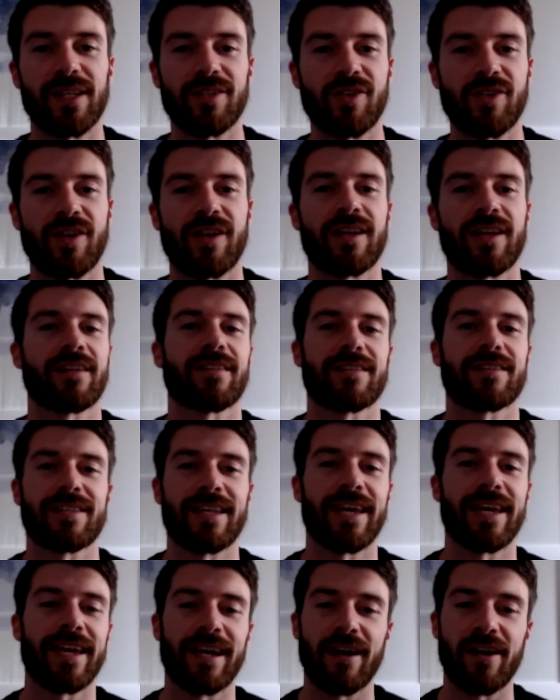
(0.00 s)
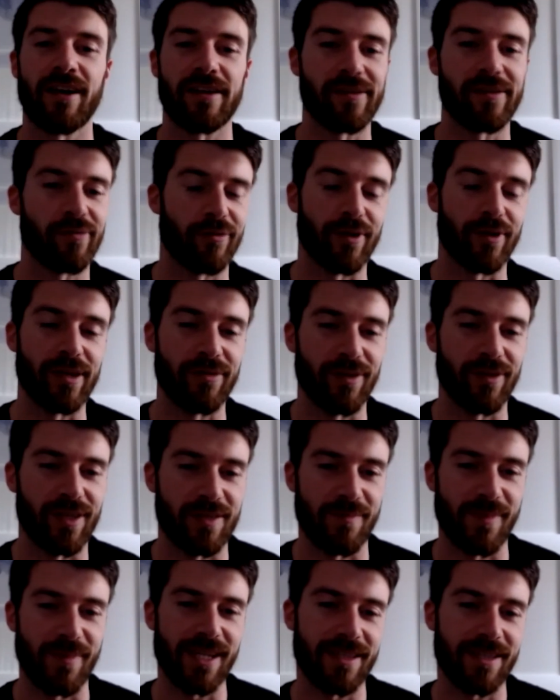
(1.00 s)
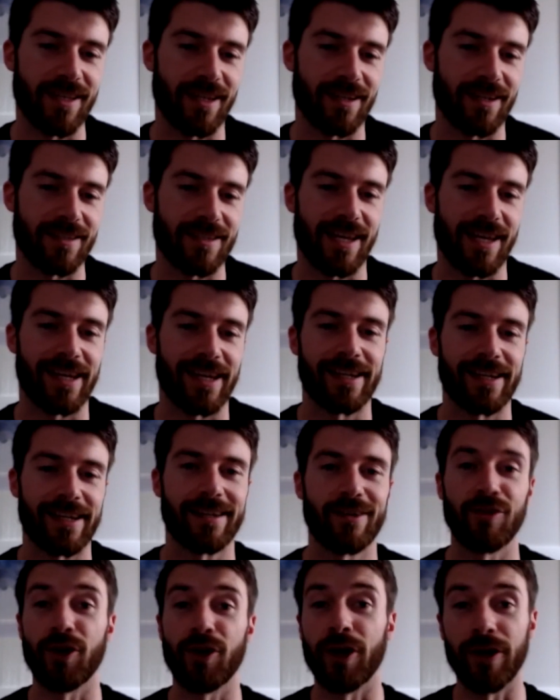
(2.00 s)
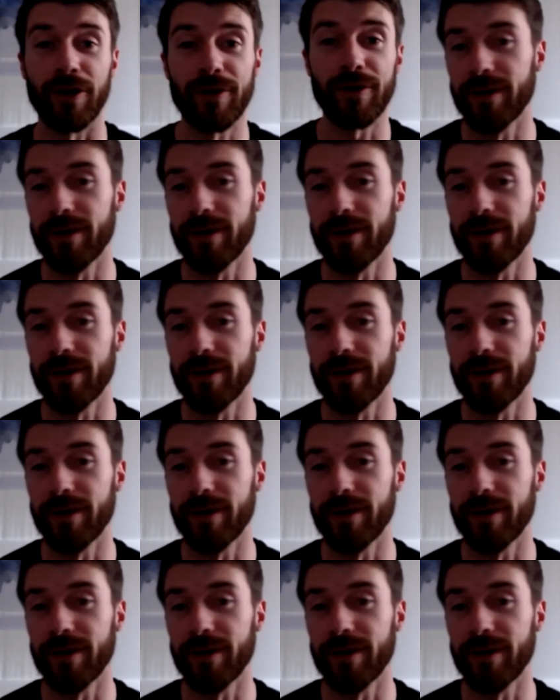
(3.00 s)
saying, are you free for this meeting? And saying no.